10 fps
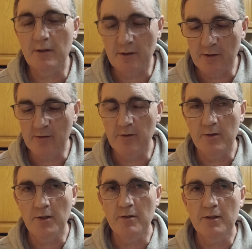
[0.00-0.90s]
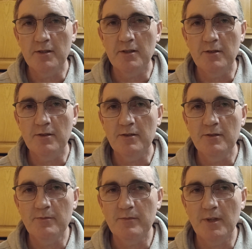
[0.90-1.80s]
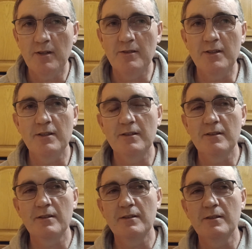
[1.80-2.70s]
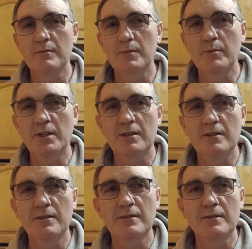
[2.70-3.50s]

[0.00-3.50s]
and I look forward to doing this series. All right, bye-bye.